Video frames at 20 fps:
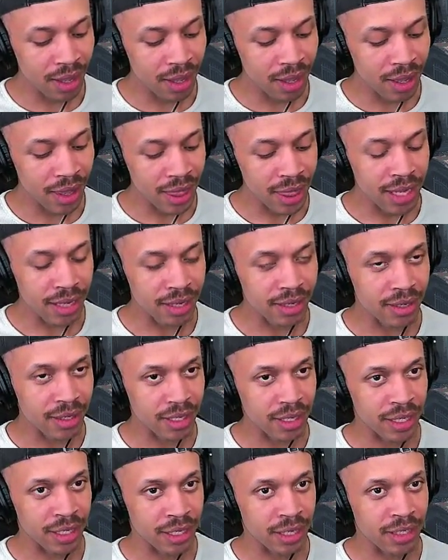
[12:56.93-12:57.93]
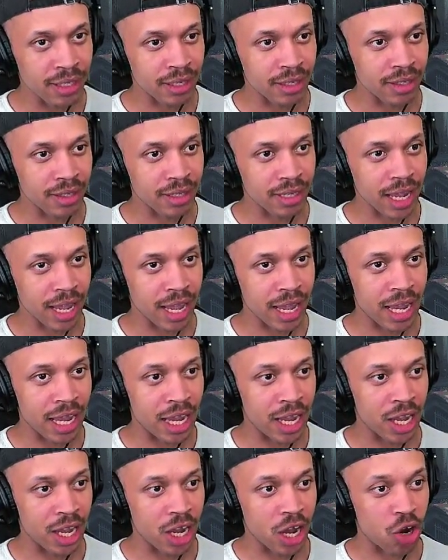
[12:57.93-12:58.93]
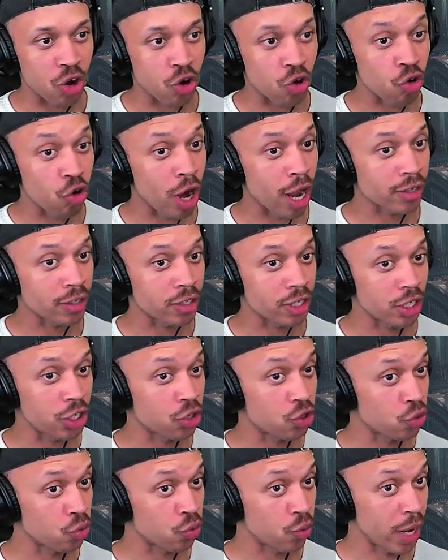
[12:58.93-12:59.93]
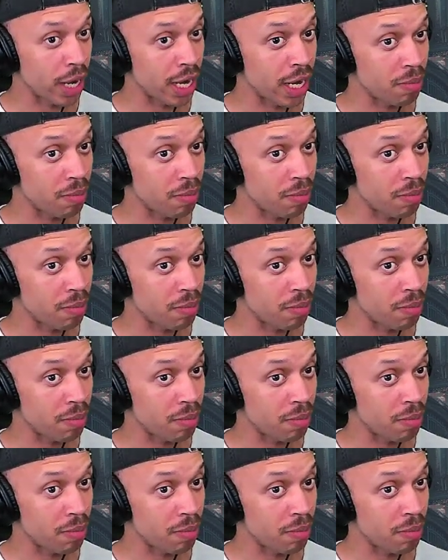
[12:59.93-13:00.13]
This is a Grassy Terrain